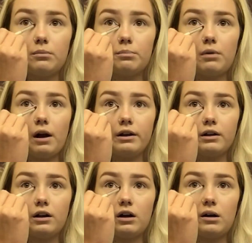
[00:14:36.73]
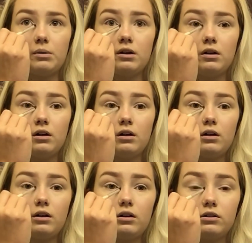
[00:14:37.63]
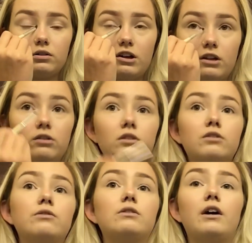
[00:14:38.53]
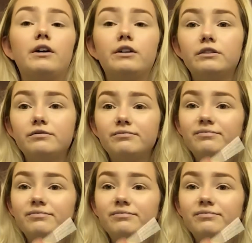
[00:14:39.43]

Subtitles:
brighten it up so I don't look so tired.